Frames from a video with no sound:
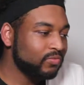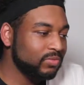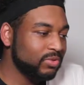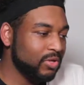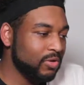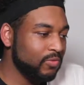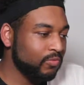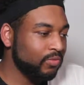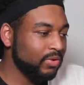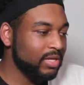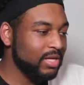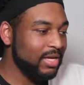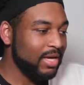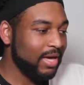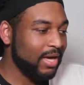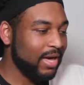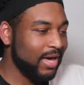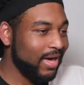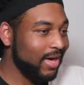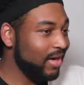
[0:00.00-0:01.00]
don't really
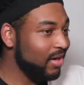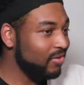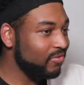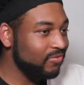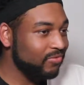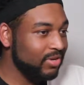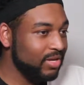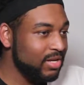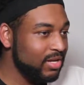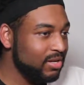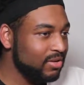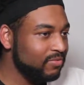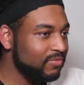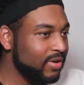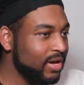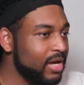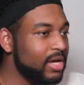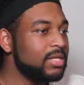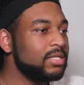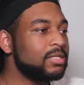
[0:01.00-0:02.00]
have any
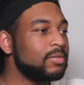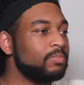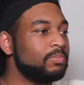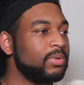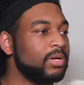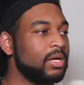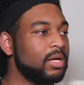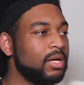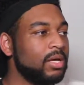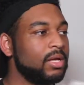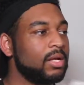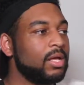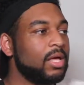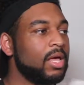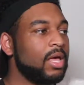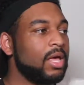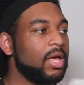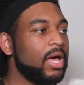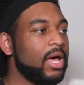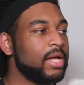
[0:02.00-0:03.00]
advice, but
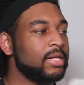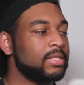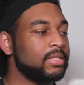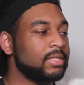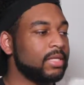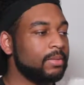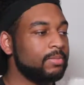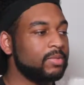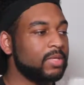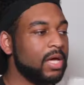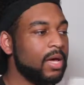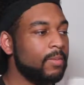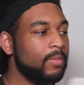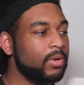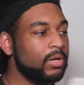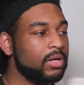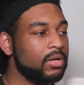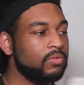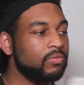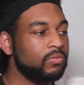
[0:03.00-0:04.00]
at the same time,
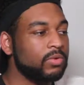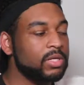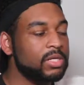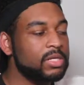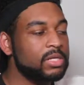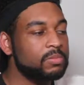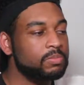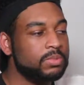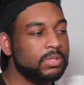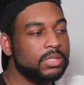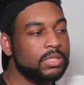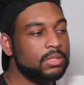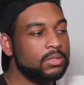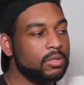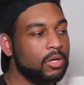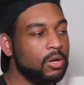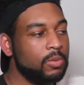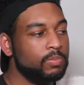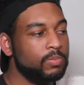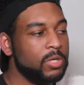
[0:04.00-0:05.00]
it really depends
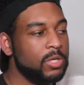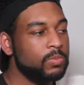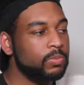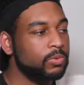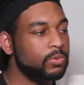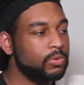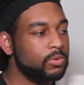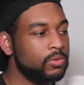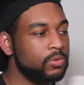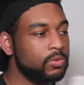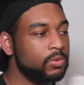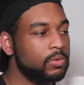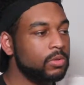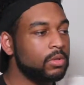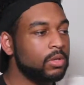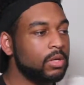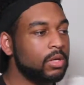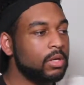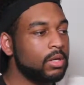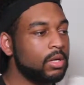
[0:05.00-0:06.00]
on people,
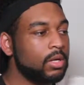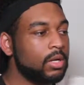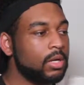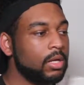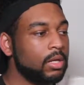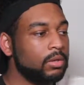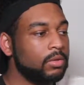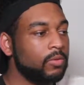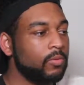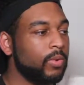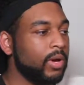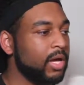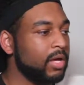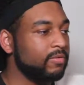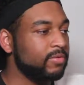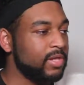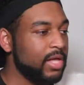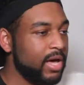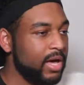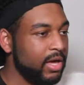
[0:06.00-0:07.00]
the way of
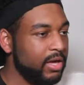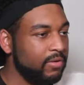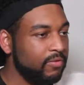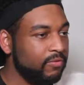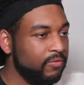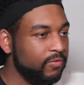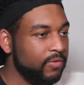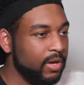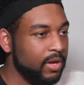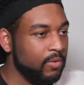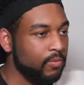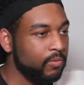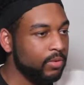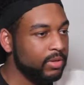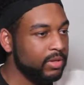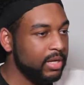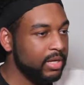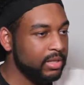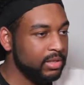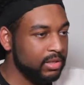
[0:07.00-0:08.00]
life, and where
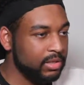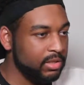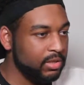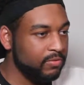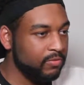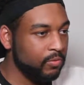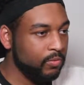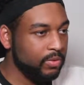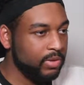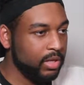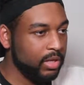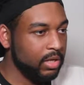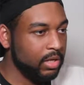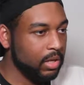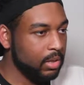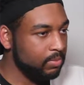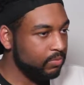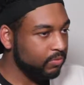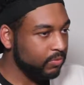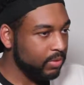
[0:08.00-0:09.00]
they live and where they
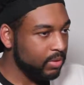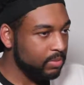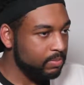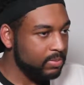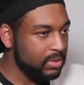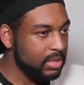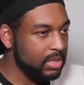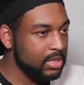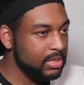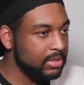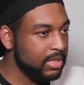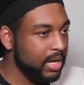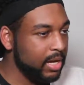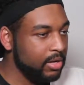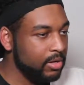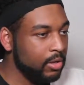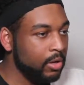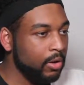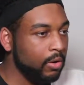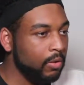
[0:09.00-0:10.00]
come from, because I
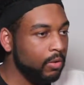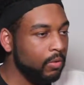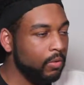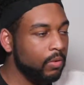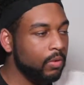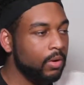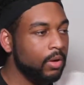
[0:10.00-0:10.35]
know